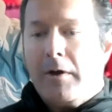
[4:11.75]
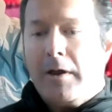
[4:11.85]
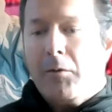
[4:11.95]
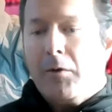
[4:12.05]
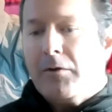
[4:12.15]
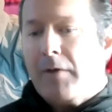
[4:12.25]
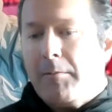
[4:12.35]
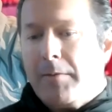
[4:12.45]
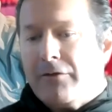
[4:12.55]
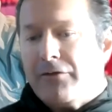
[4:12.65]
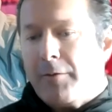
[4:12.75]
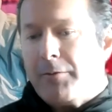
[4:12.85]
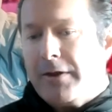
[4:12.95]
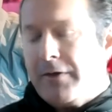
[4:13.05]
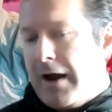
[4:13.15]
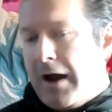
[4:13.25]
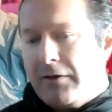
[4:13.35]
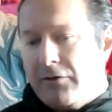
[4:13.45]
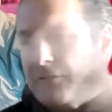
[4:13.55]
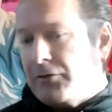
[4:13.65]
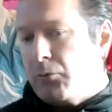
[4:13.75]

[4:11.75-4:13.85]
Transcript: it would have been something that I just